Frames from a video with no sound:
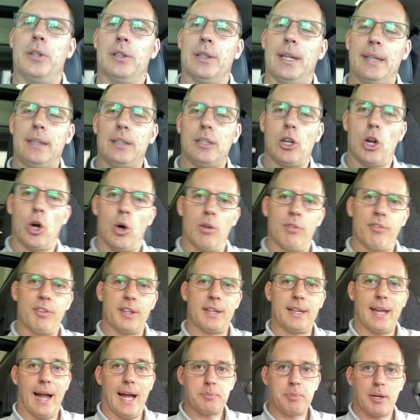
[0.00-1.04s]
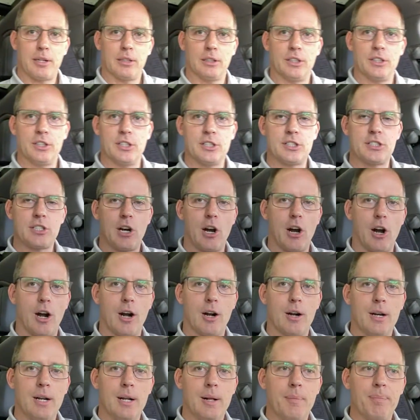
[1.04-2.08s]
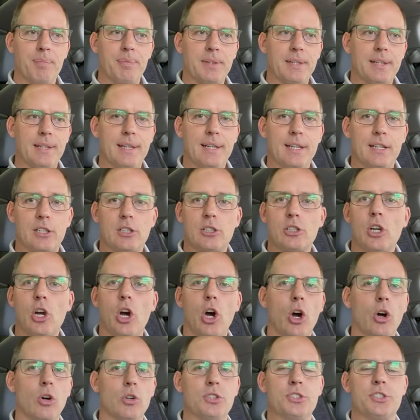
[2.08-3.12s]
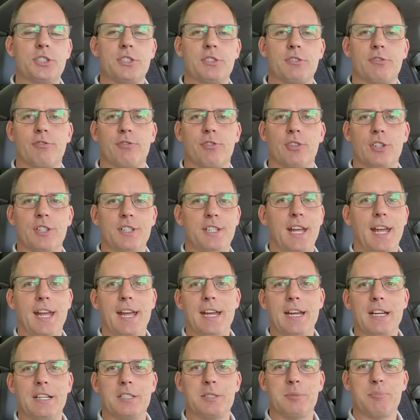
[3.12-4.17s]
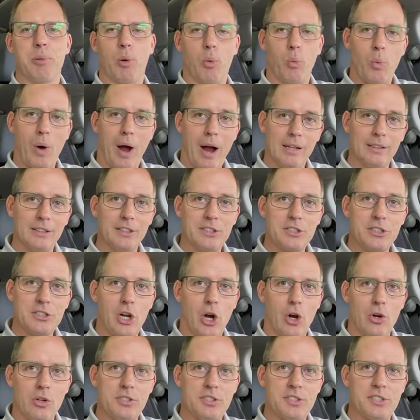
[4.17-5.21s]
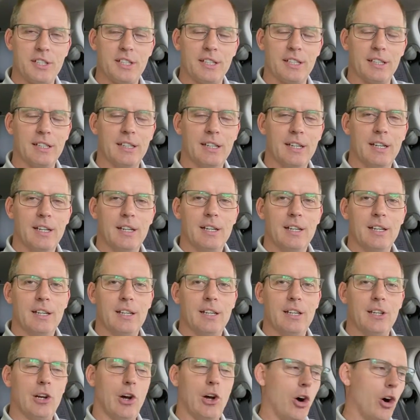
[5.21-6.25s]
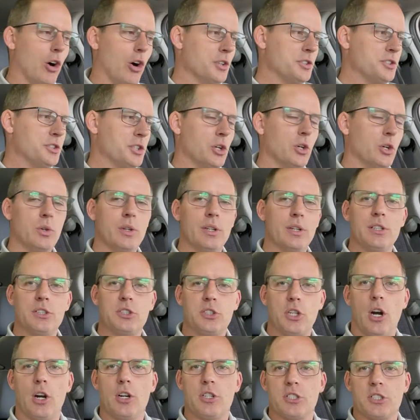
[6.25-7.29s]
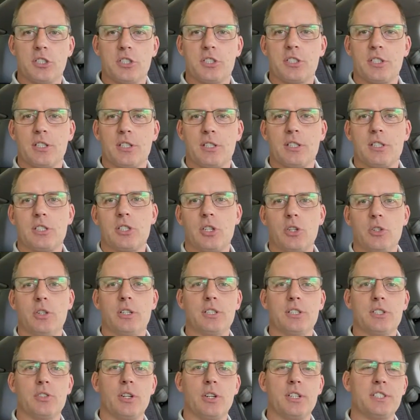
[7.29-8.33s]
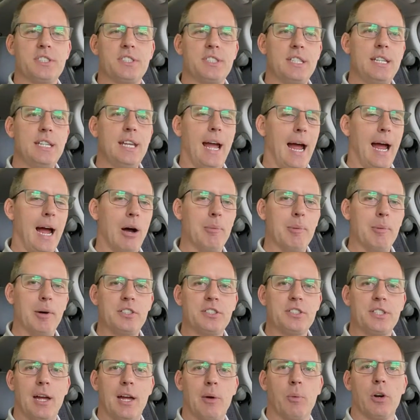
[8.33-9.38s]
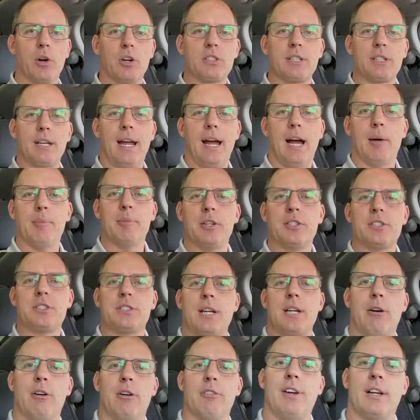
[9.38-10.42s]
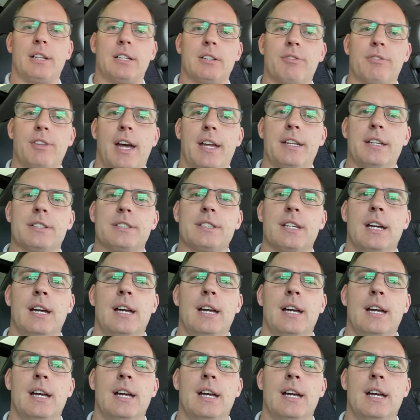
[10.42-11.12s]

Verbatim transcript: you let go of the gas pedal in this car, it coasts for days. But while it's coasting, it also charges. So you can sort of see how much that works and how effective that is.